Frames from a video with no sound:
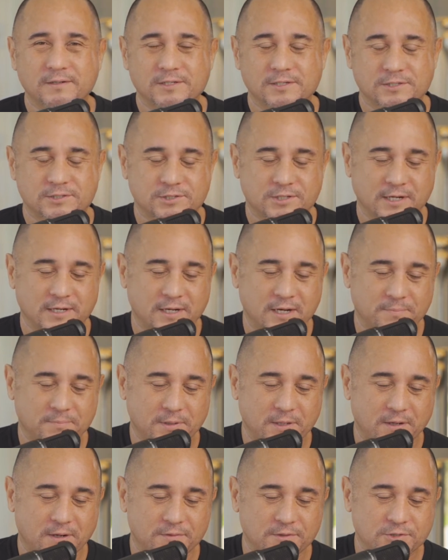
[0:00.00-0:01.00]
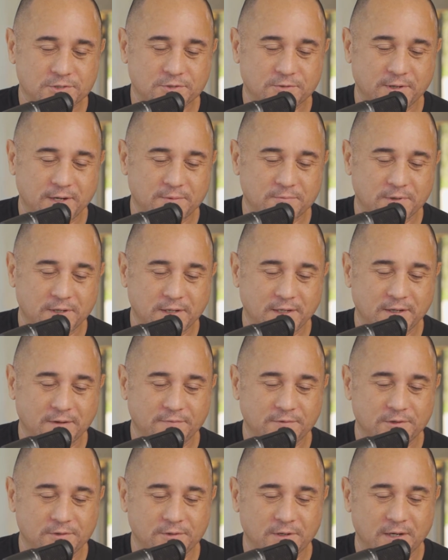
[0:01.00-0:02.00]
Just check it up here on the screen. We're going to
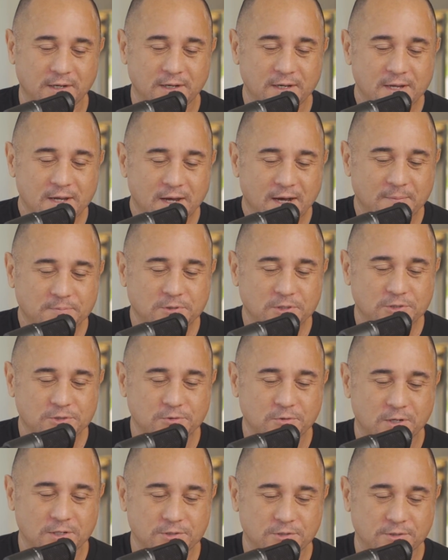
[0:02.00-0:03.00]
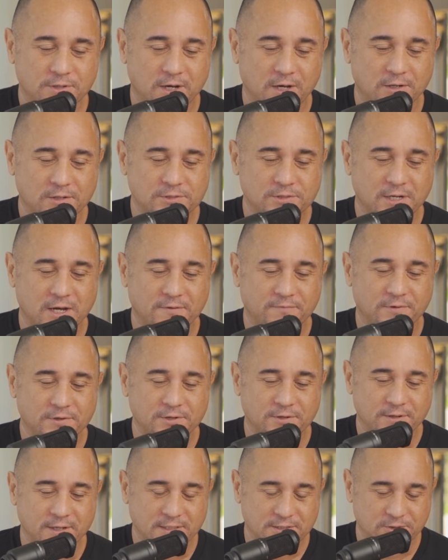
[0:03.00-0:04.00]
give you uh, up to $200 off on
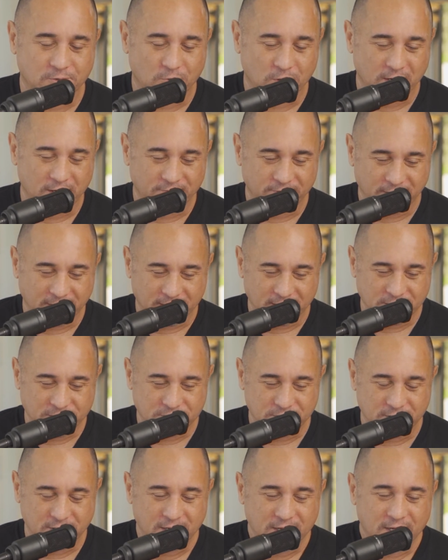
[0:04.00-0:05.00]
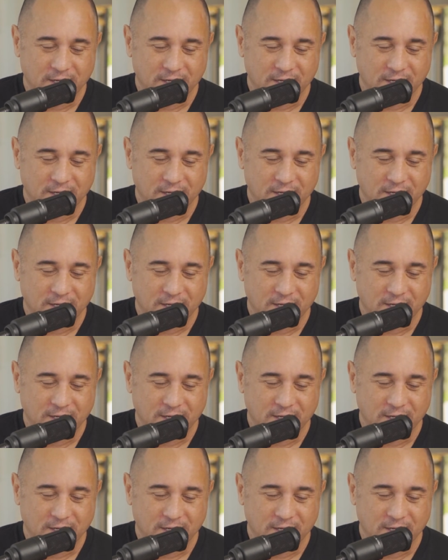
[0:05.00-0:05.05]
your next Hawaii vacation.